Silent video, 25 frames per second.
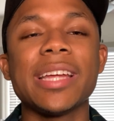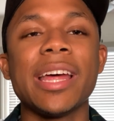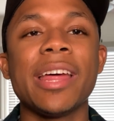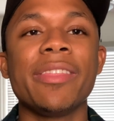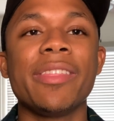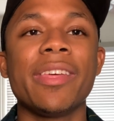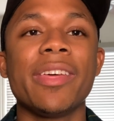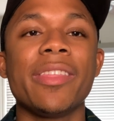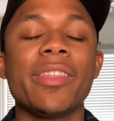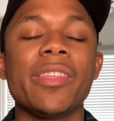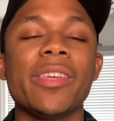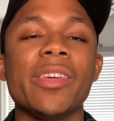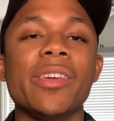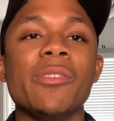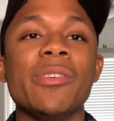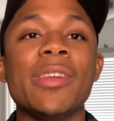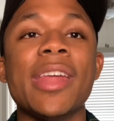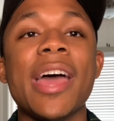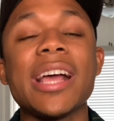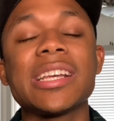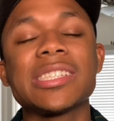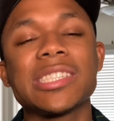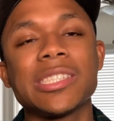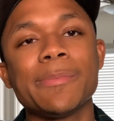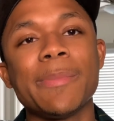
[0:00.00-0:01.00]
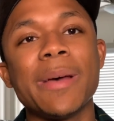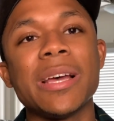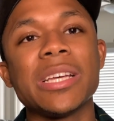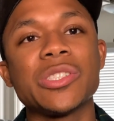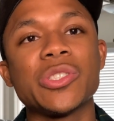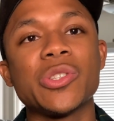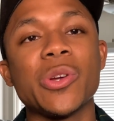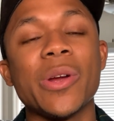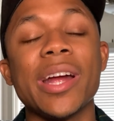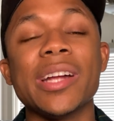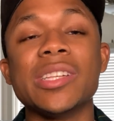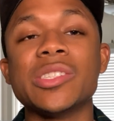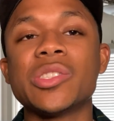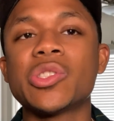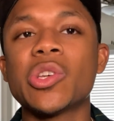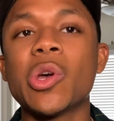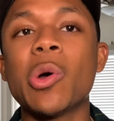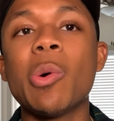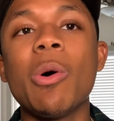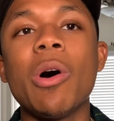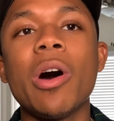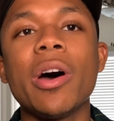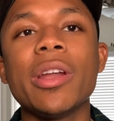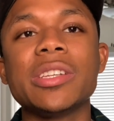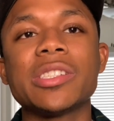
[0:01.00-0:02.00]
and then the next semester and
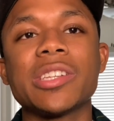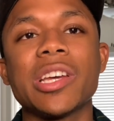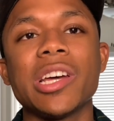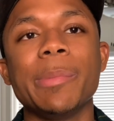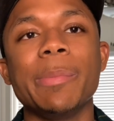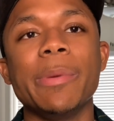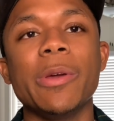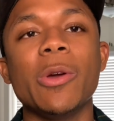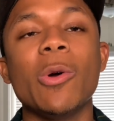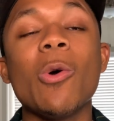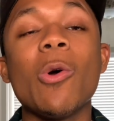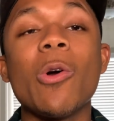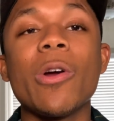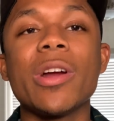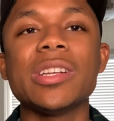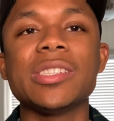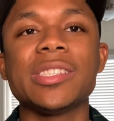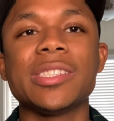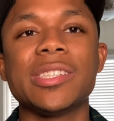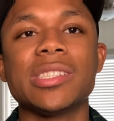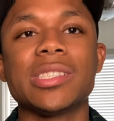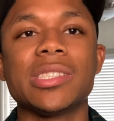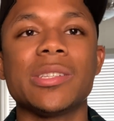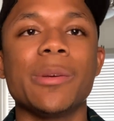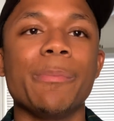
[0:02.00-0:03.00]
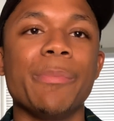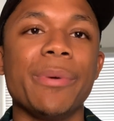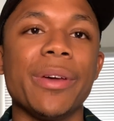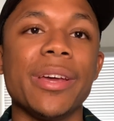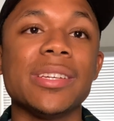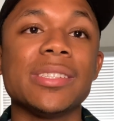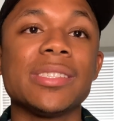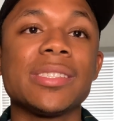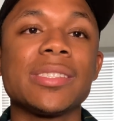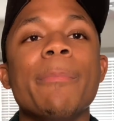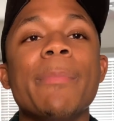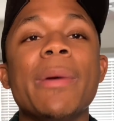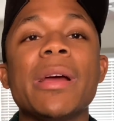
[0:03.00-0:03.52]
so on it's going to be organ system based.